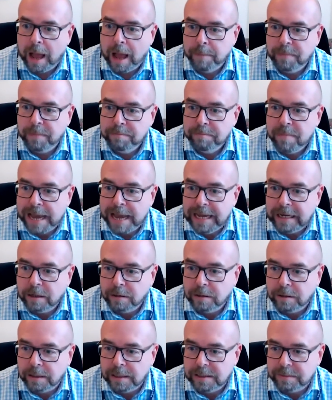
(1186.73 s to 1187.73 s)

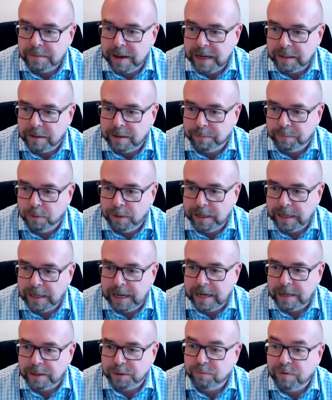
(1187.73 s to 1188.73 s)
Michael has made the point
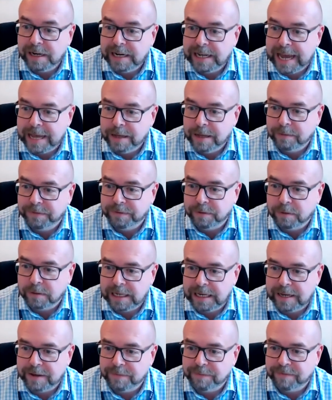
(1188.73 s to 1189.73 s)
here. It's really helpful to
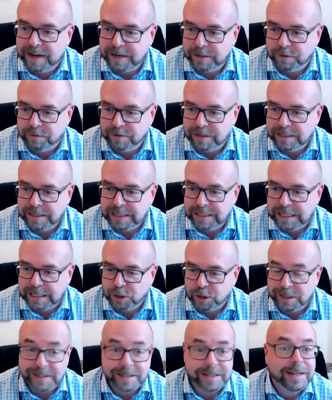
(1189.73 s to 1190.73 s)
hear veteran
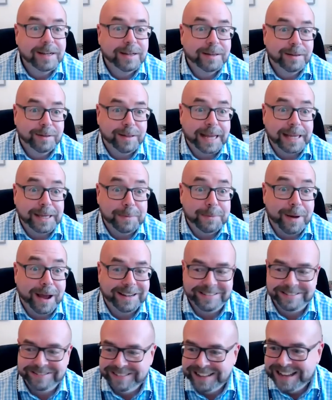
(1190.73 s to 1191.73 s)
teachers, thank you,
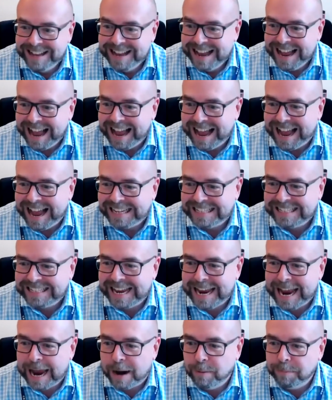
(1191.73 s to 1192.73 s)
Michael, say
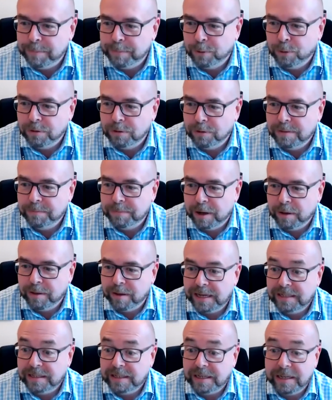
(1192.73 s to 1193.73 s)
how important both
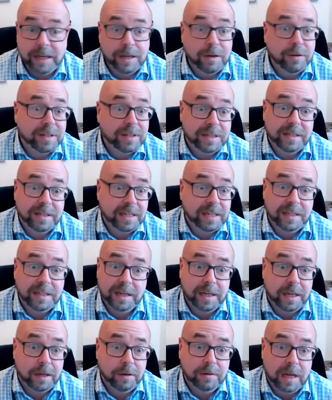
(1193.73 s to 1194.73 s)
ICQs and
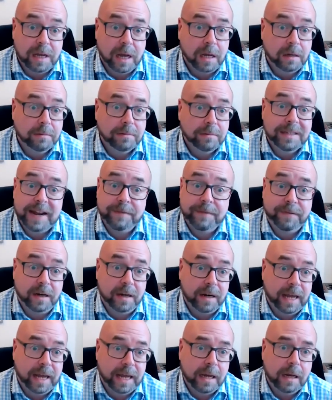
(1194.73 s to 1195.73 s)
CCQs are.
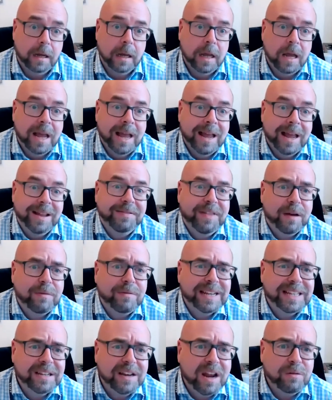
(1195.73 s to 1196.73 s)
Definitely. There
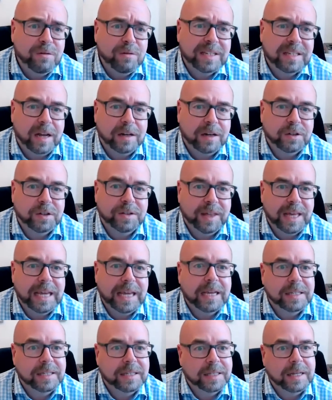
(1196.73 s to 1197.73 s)
is no such
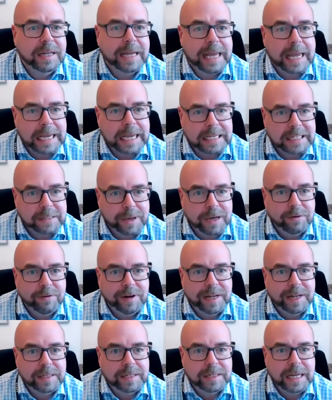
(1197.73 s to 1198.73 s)
thing as the
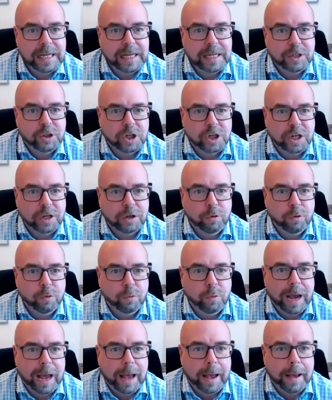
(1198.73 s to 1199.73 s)
experienced teacher
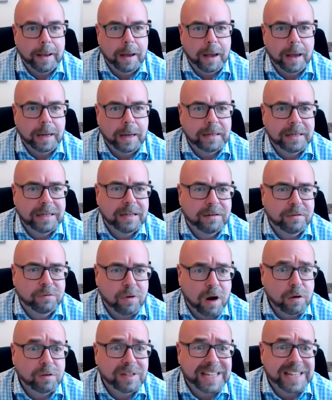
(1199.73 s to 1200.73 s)
who
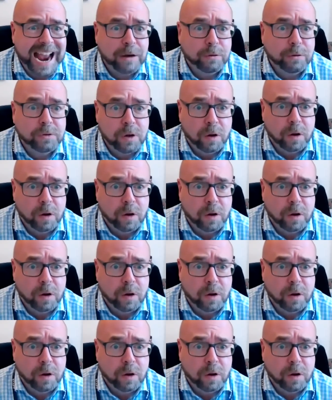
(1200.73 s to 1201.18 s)
grows out of